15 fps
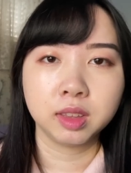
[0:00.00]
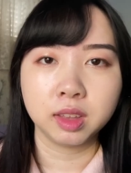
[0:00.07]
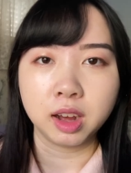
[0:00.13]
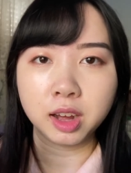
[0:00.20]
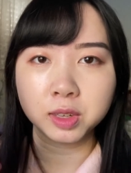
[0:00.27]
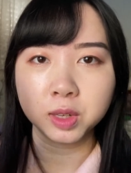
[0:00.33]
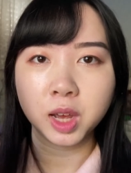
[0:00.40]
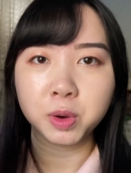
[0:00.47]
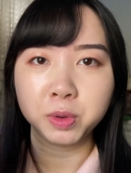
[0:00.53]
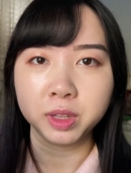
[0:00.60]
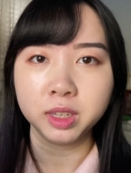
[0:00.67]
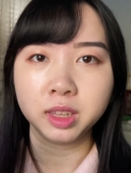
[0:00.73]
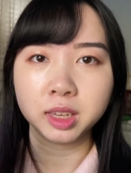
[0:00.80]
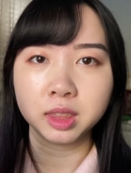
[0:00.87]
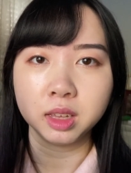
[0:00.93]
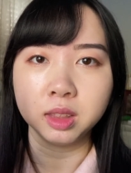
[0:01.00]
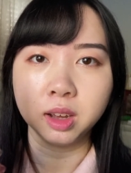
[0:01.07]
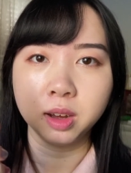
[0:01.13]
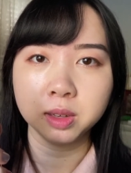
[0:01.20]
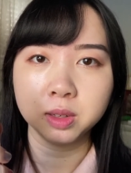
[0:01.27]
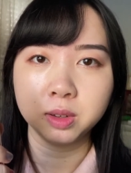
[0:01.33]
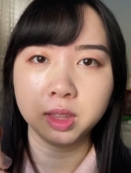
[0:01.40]
Also, I really like the
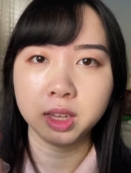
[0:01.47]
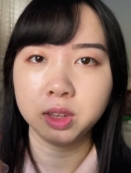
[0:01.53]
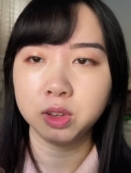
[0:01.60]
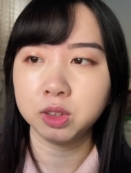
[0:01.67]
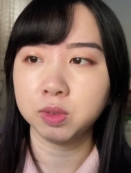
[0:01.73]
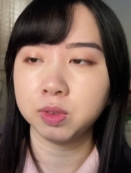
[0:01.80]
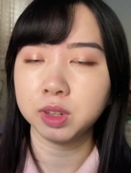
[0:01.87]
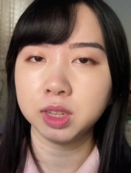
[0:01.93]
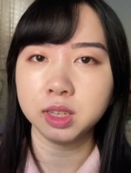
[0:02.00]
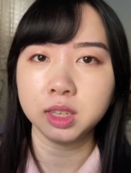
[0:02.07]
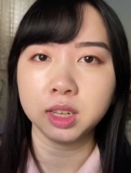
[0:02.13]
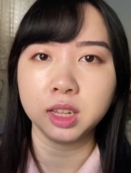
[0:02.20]
nozzle they use for this.